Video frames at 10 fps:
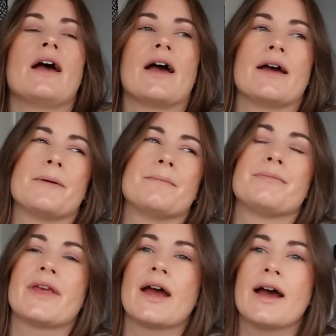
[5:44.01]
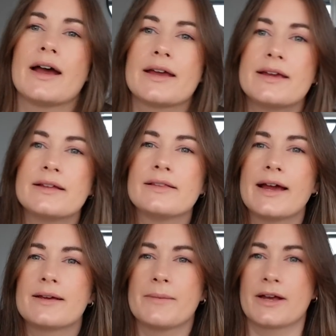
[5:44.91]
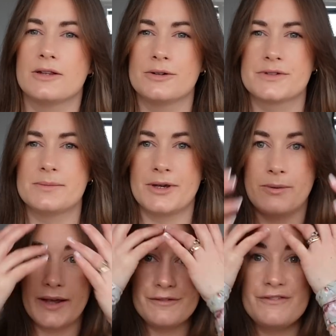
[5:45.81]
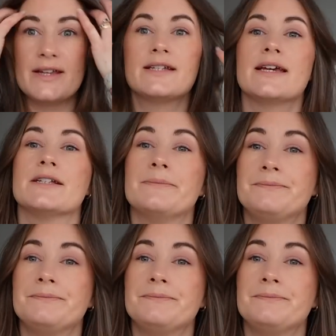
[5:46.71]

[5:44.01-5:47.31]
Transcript: I like my clothes to be quite fitted,